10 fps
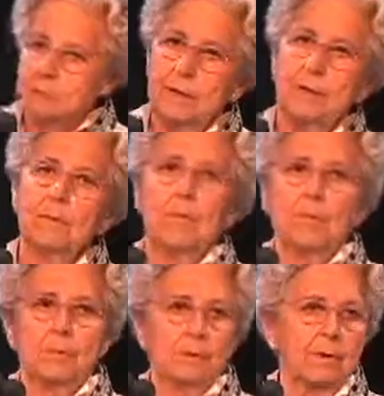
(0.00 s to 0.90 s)
uh,
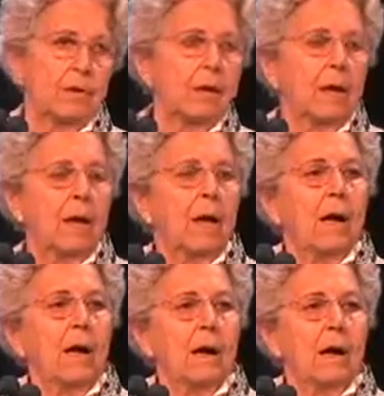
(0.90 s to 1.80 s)
noted or
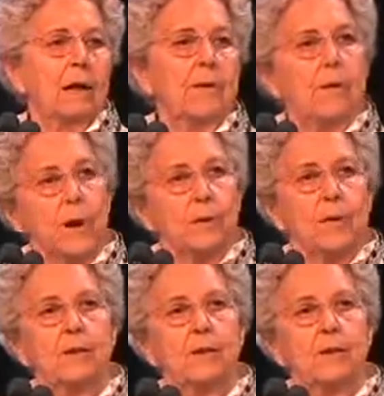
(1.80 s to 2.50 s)
involved or